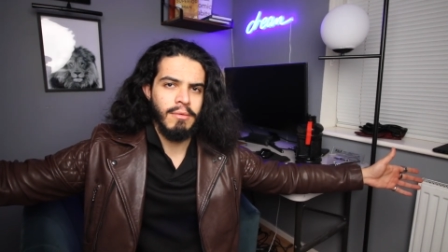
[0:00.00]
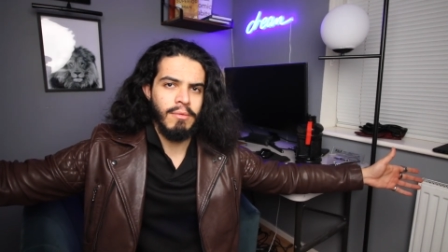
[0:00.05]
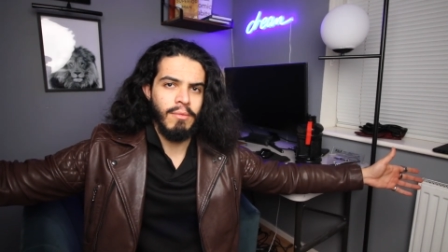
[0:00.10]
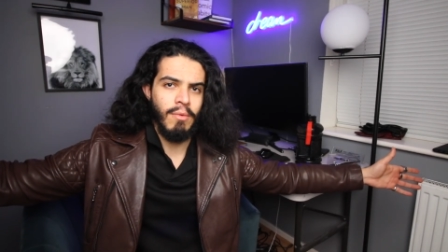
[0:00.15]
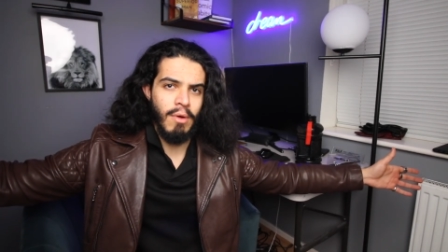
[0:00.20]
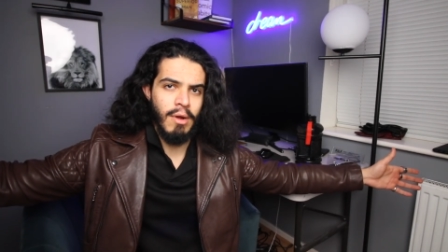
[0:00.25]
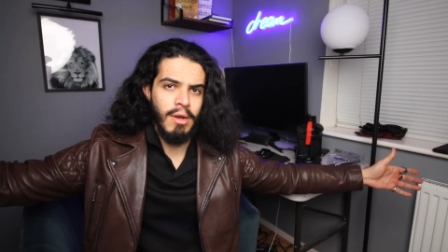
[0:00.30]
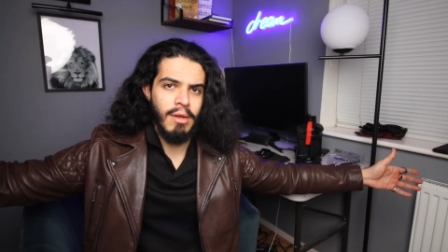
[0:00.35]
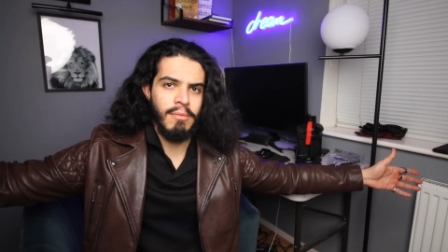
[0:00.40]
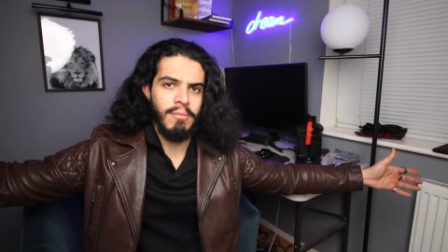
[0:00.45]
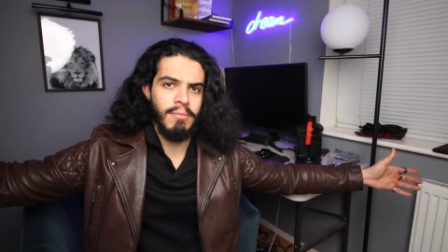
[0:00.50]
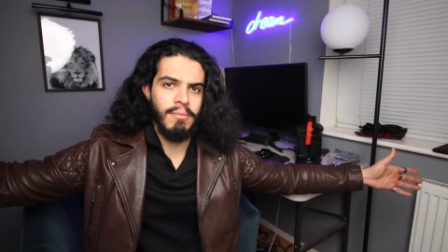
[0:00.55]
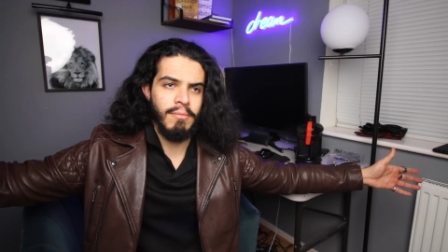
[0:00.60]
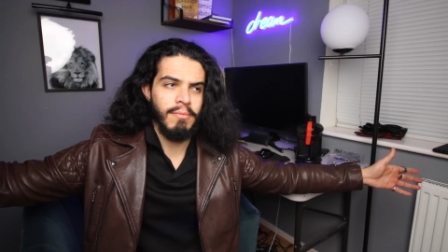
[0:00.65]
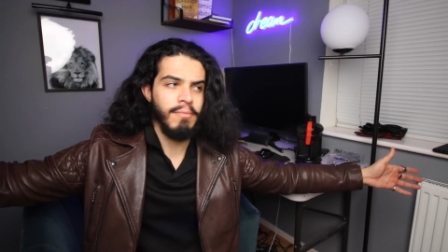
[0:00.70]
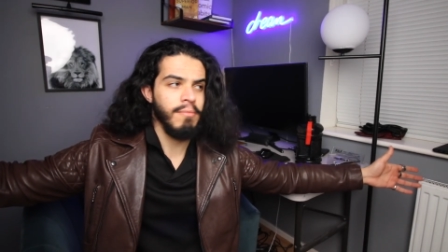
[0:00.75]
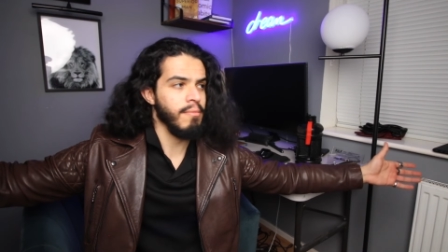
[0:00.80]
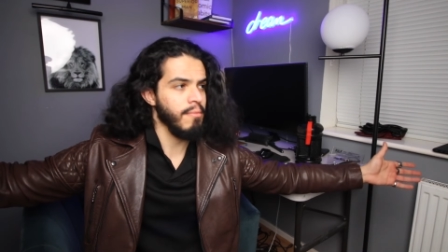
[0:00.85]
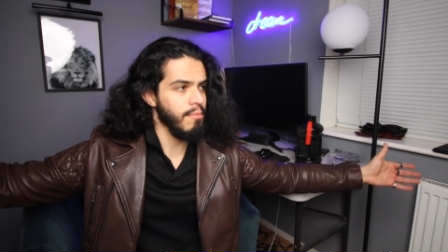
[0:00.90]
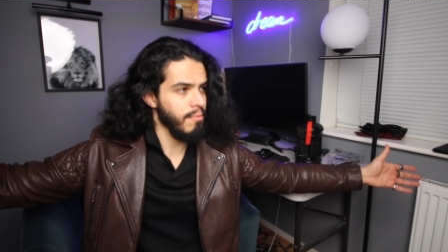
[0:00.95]
Why?
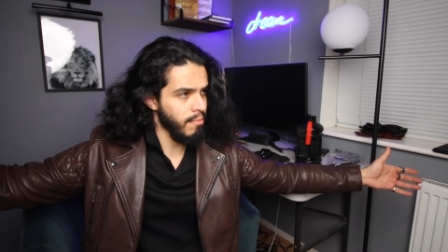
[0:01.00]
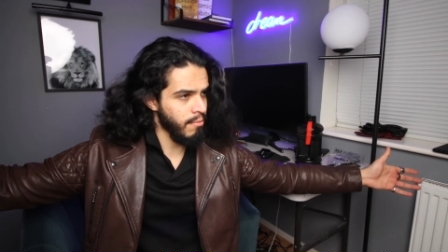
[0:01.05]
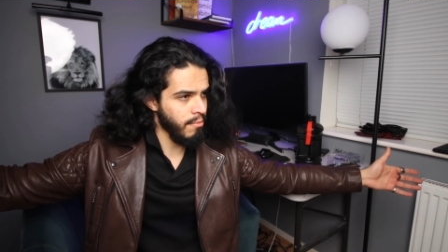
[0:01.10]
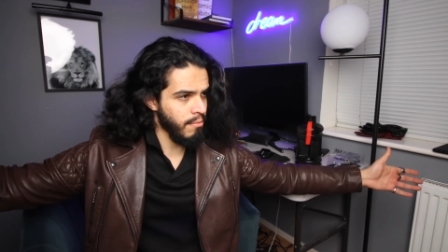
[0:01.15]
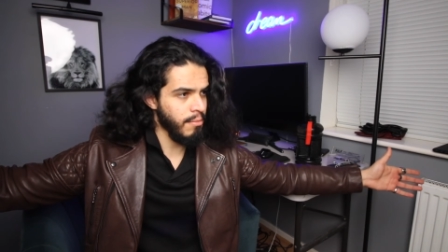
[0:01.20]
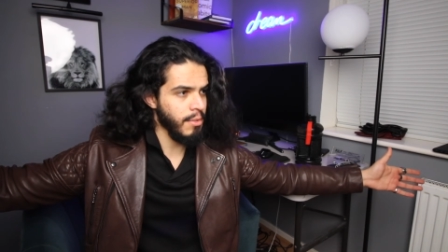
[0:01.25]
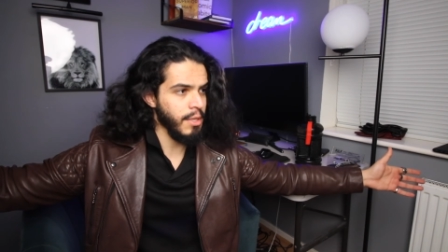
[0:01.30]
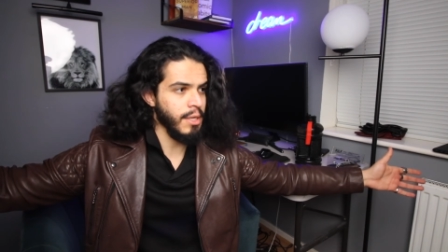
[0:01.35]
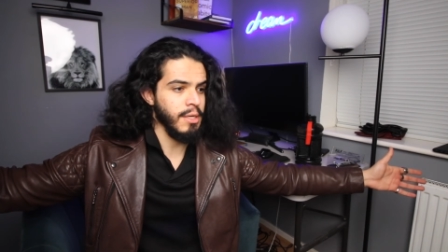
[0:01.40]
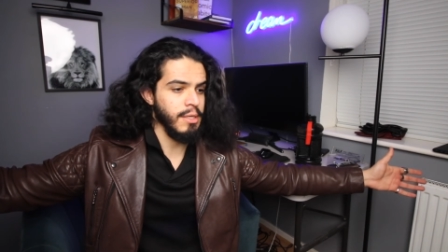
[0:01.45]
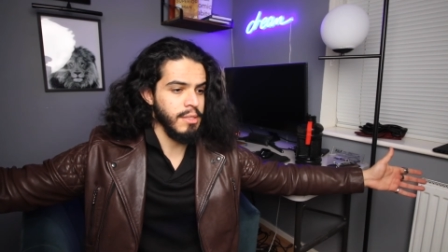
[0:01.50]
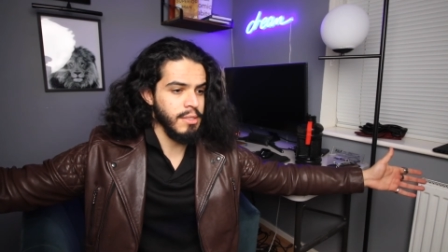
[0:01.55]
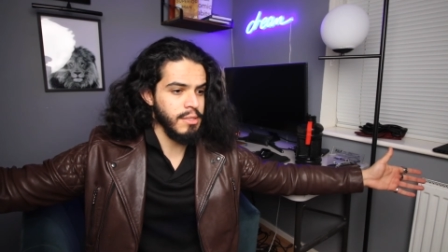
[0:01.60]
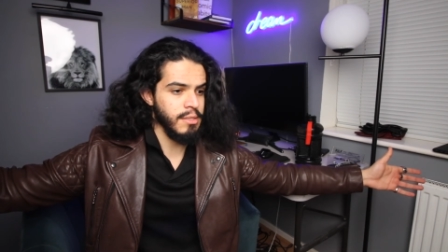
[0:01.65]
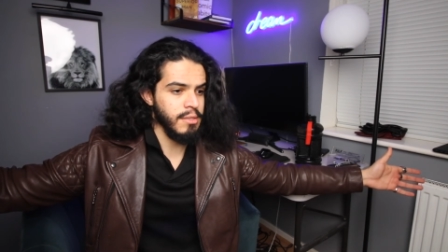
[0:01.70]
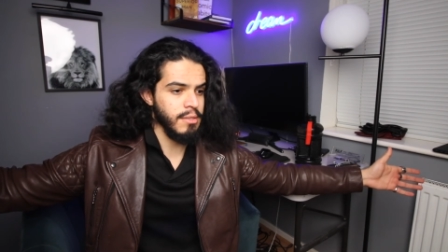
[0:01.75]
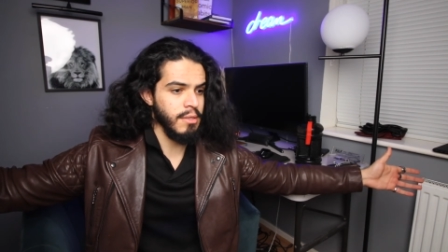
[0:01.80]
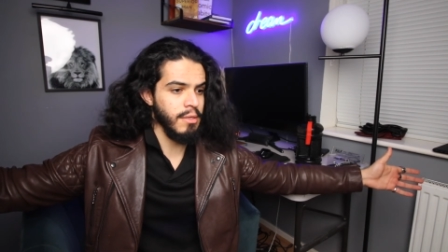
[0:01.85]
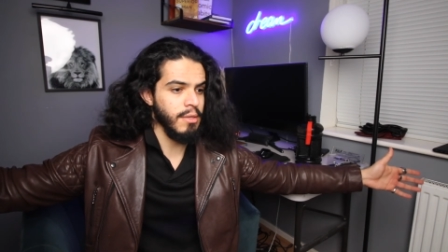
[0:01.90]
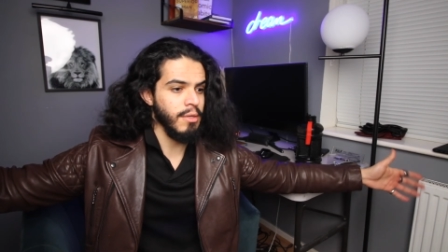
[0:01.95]

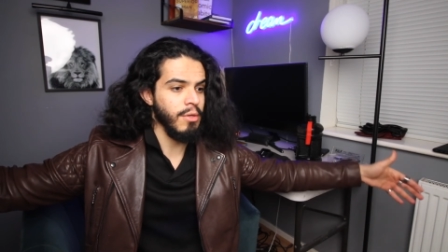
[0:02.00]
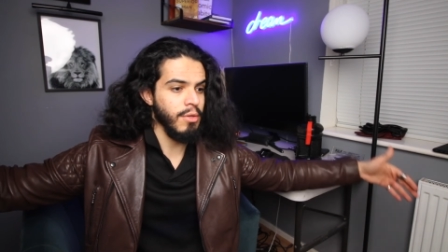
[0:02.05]
Because